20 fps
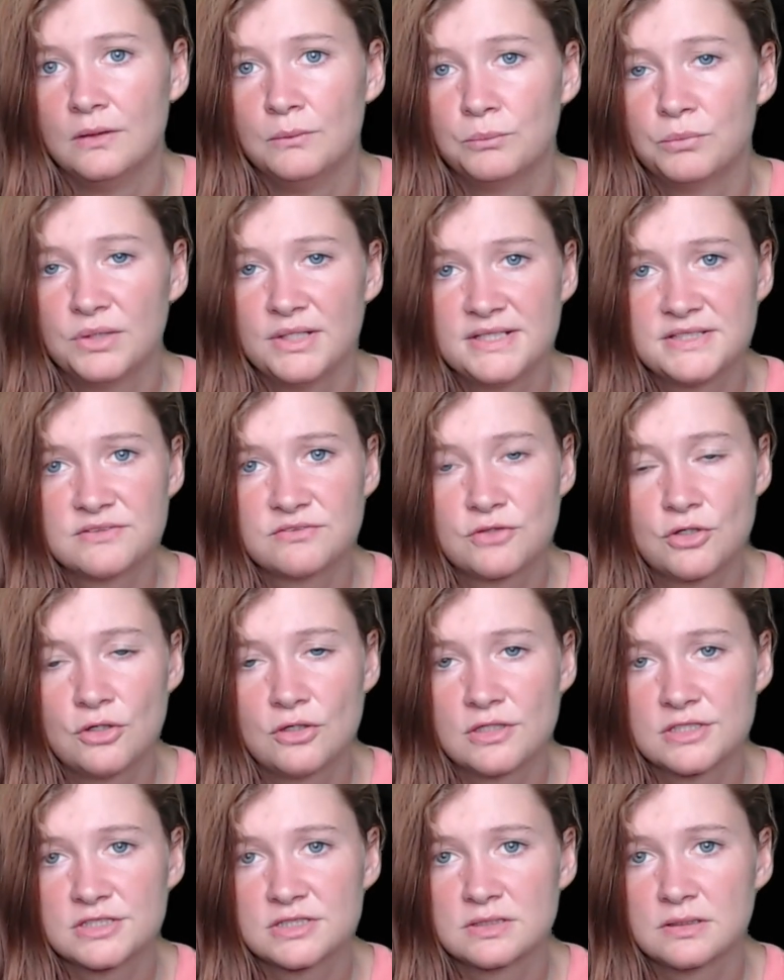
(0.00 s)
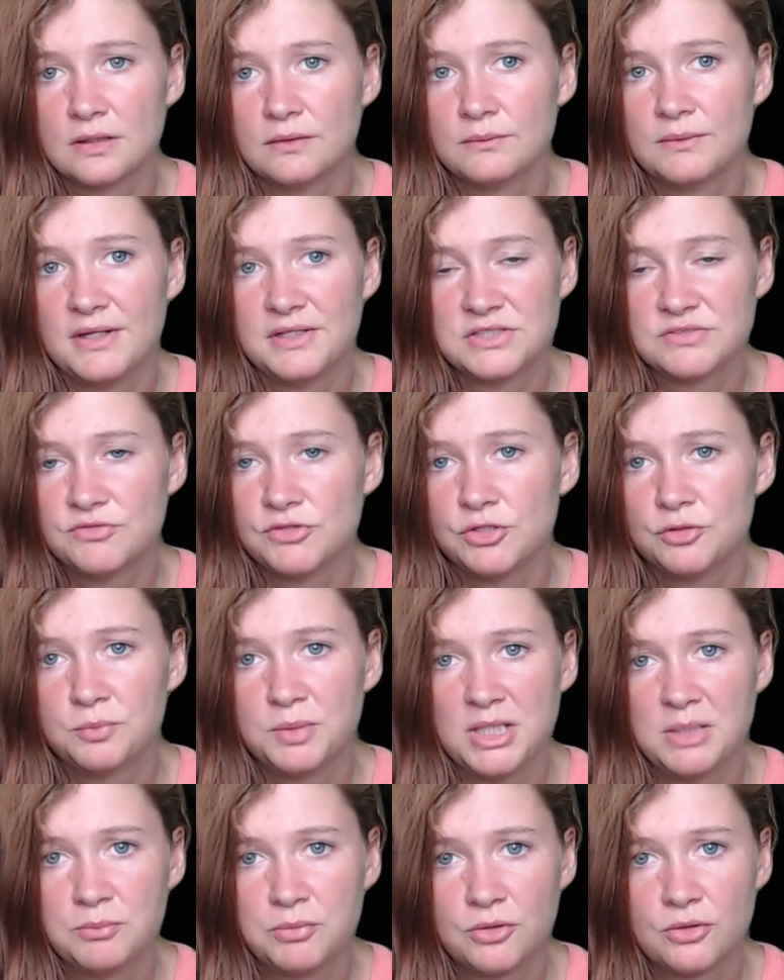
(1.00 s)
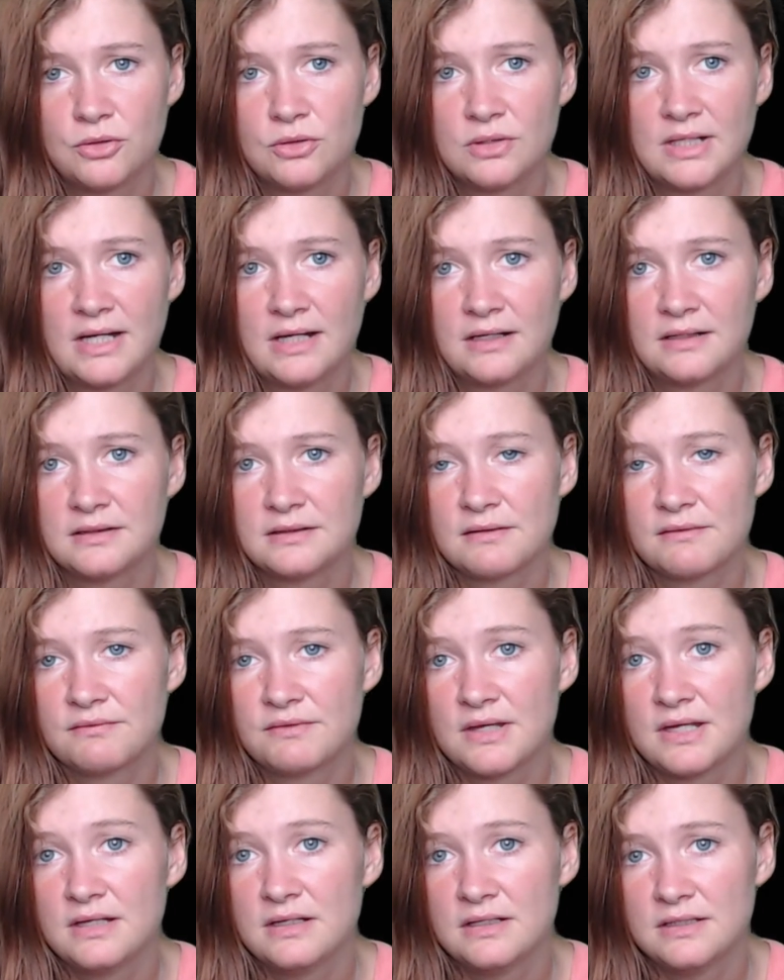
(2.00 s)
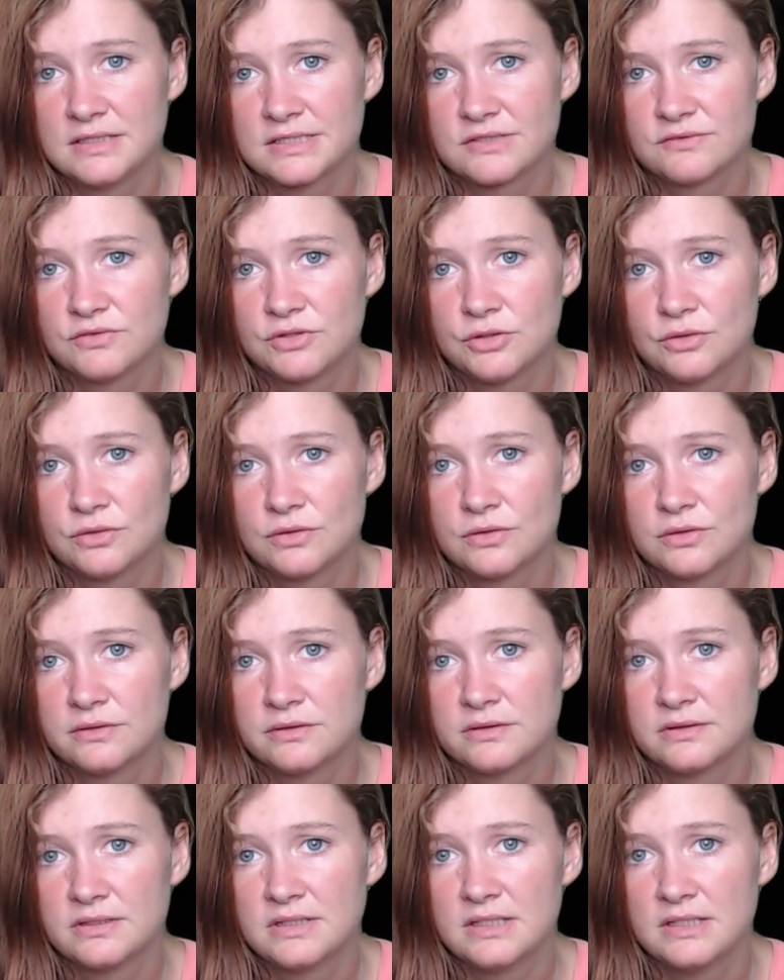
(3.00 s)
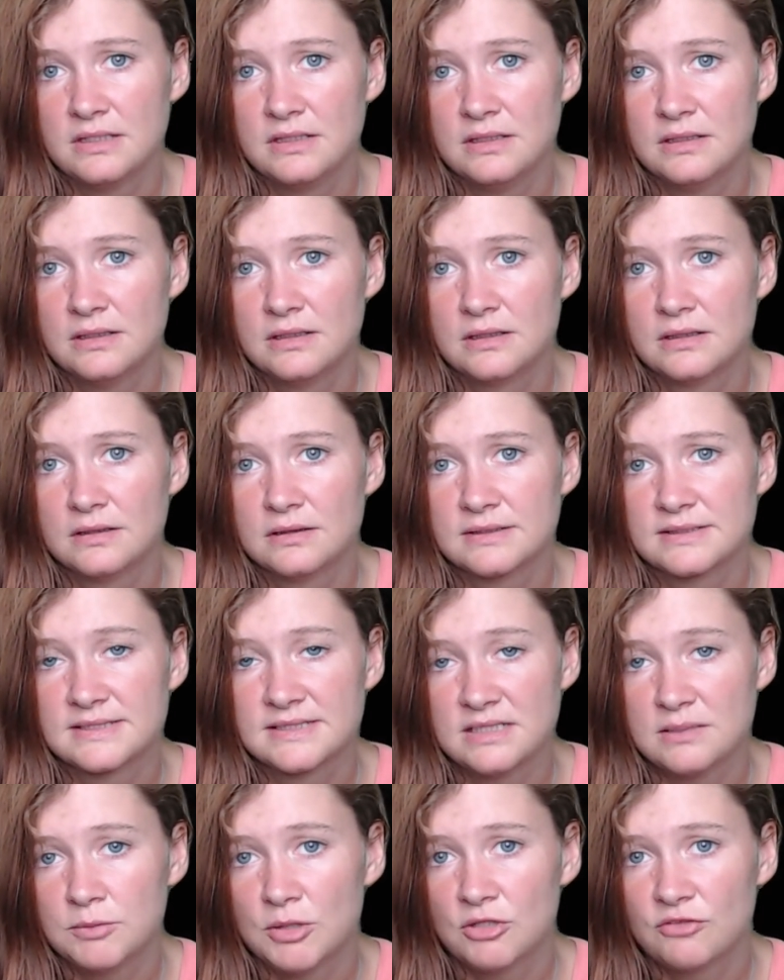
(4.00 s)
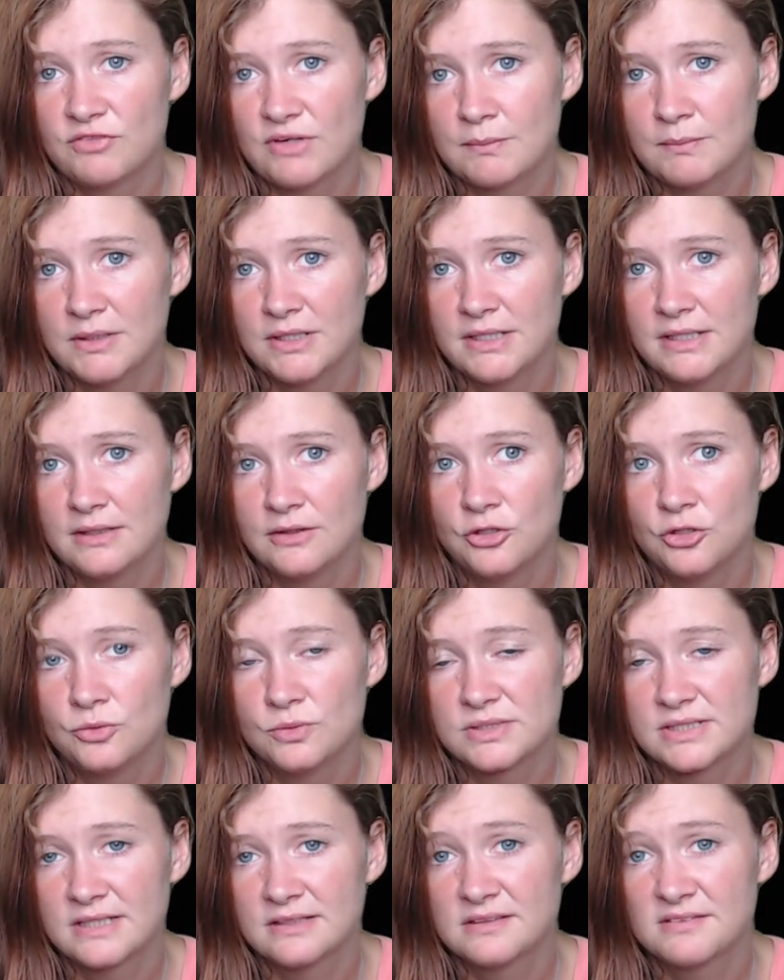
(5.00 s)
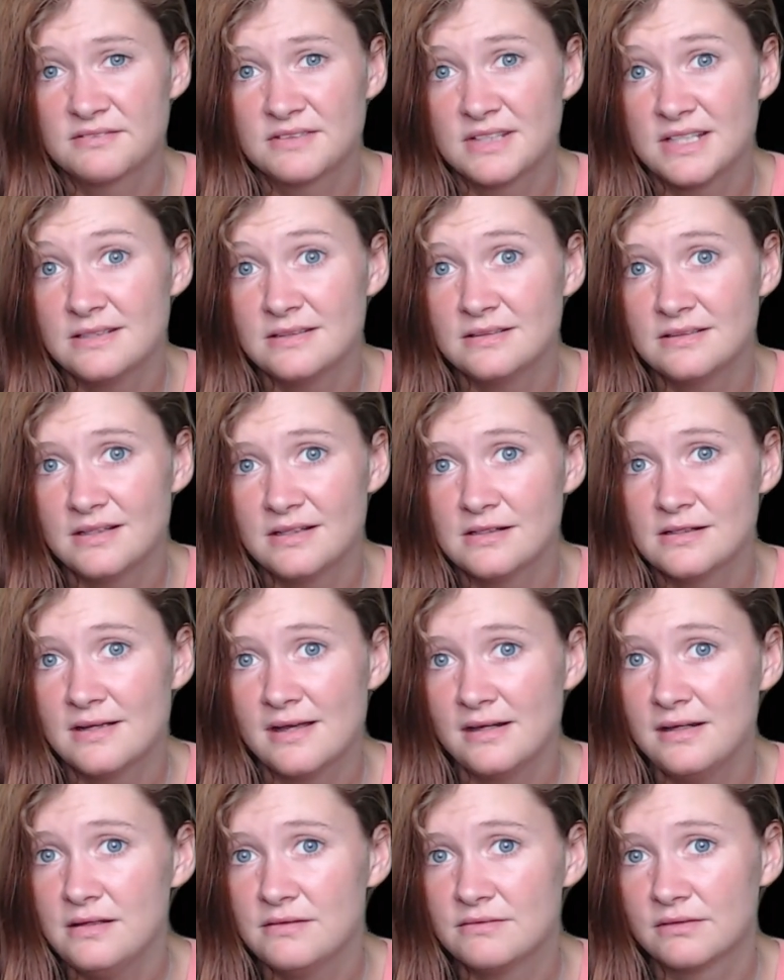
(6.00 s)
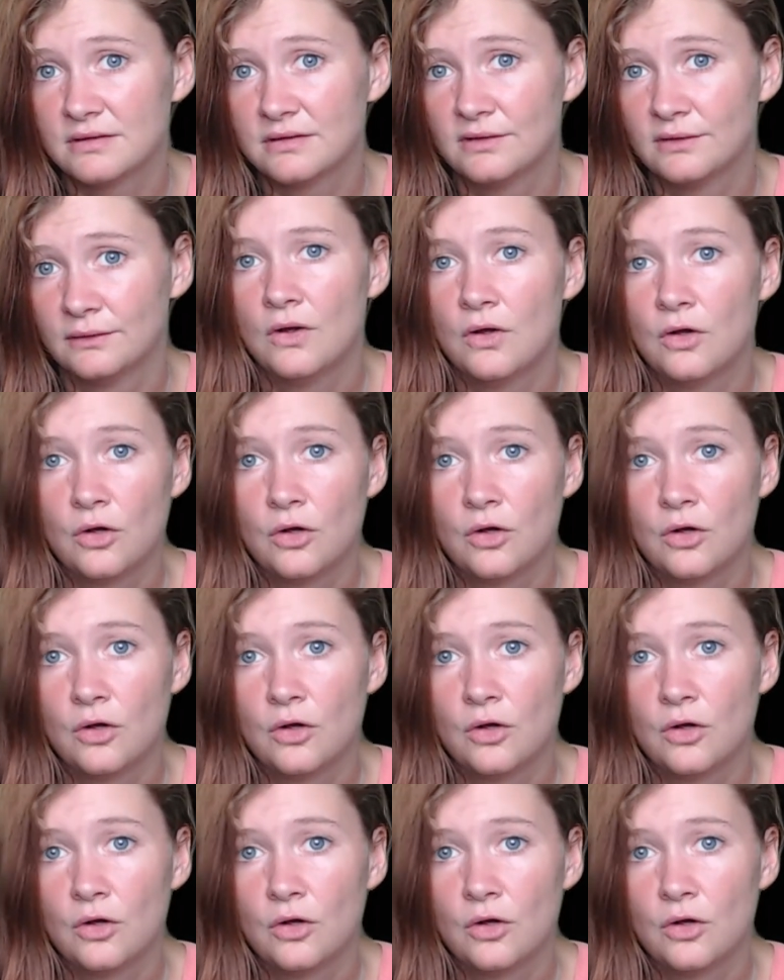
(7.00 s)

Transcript: Police, of course, interviewed people, and they interviewed the, the Seabolt family, who said that they didn't hear anything.